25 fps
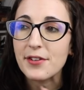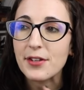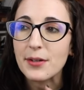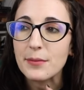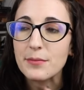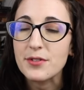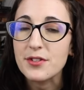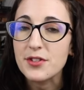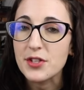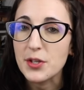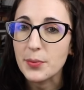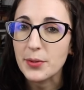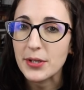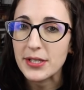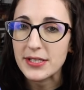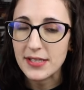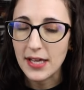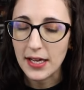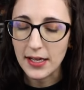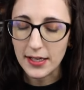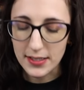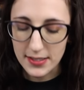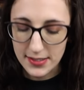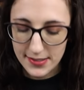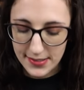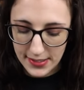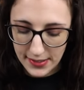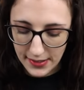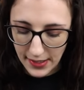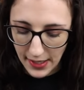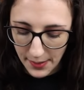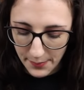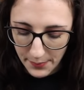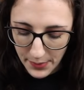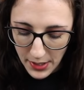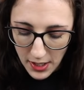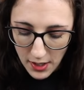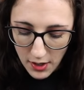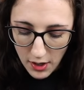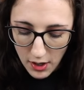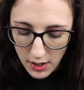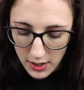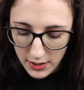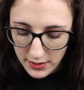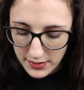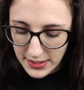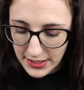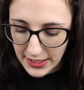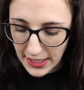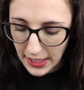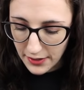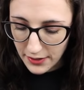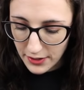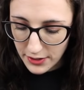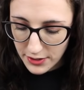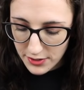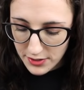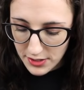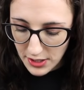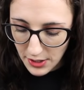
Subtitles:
so I'm super excited to see them all together.